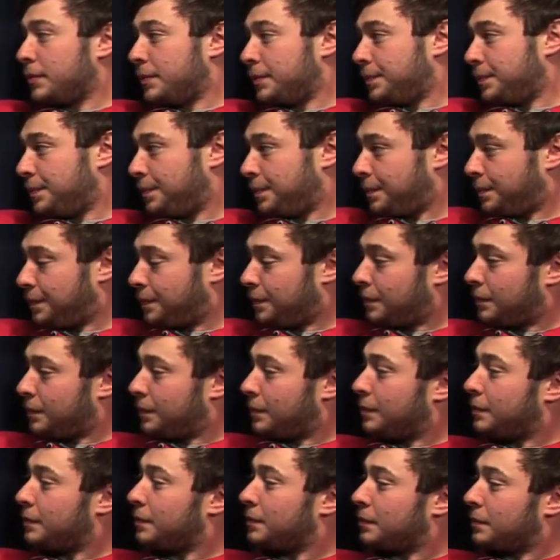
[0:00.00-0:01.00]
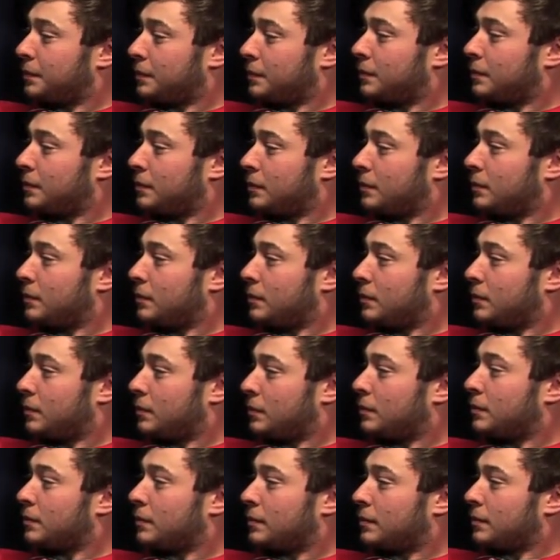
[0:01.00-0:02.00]

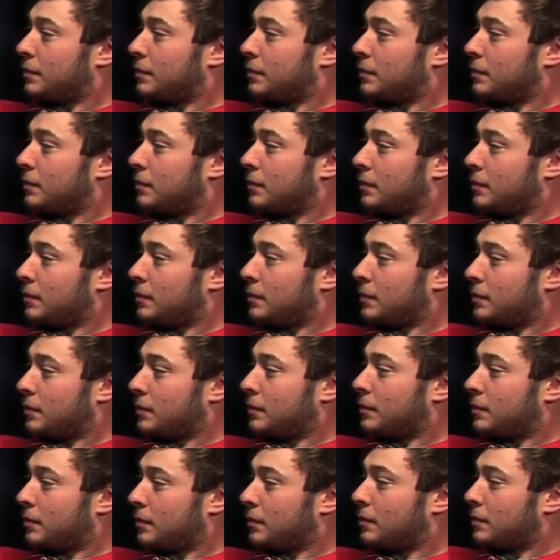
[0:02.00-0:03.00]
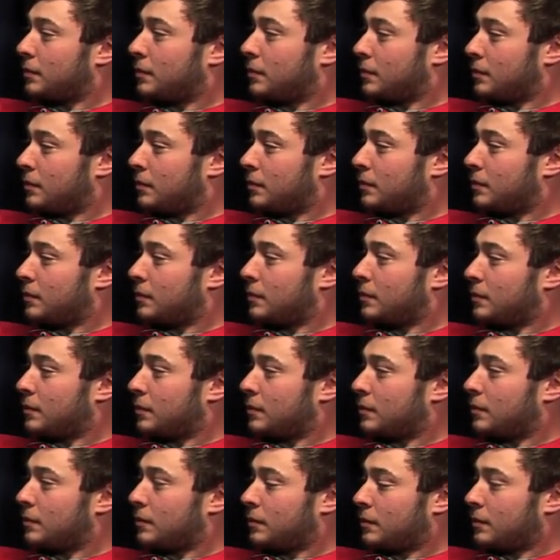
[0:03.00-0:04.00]

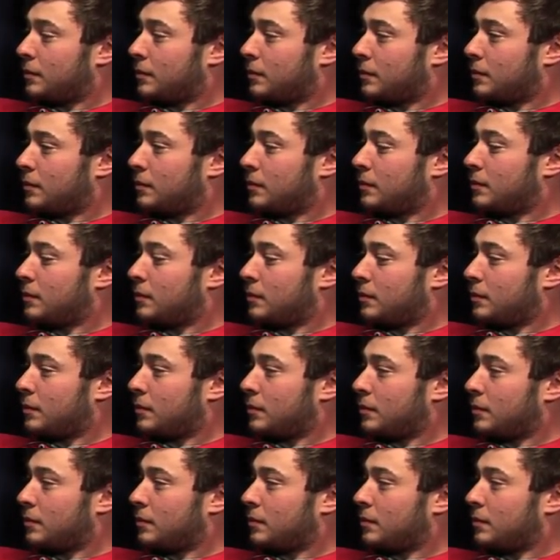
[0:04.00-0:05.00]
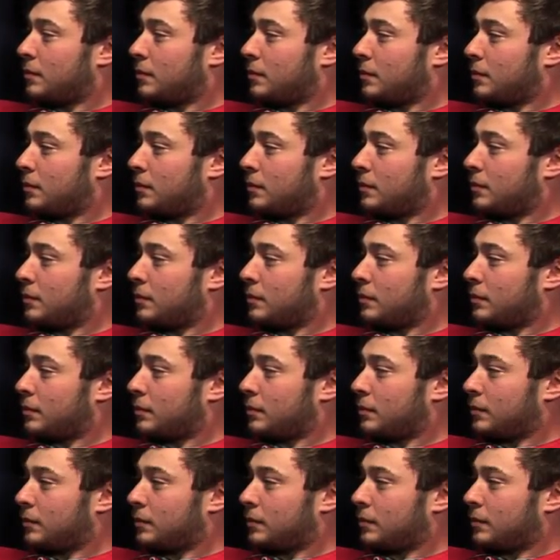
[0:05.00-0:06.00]

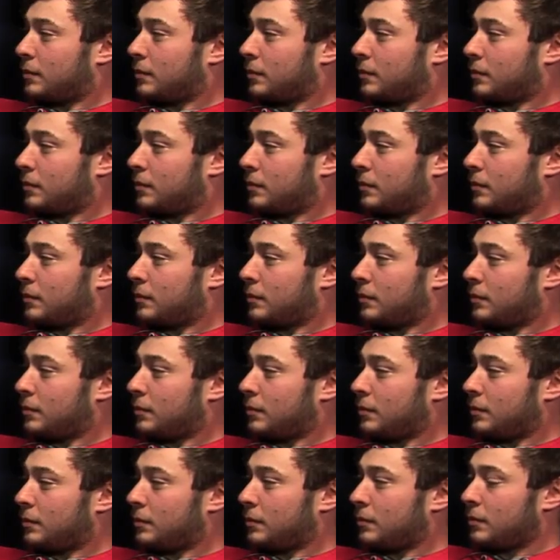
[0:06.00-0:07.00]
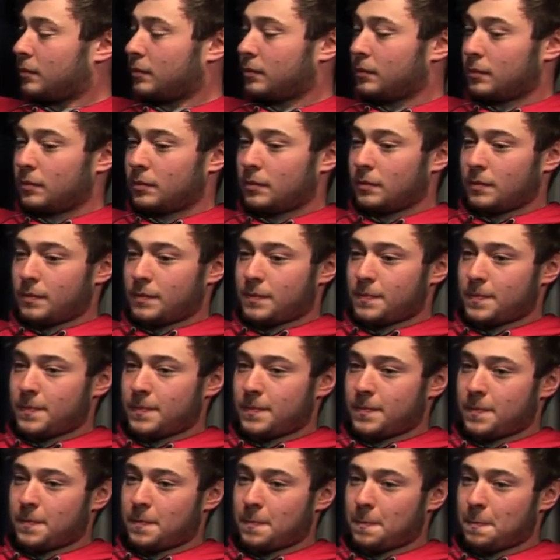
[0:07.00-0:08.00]
No words are spoken by the person on screen.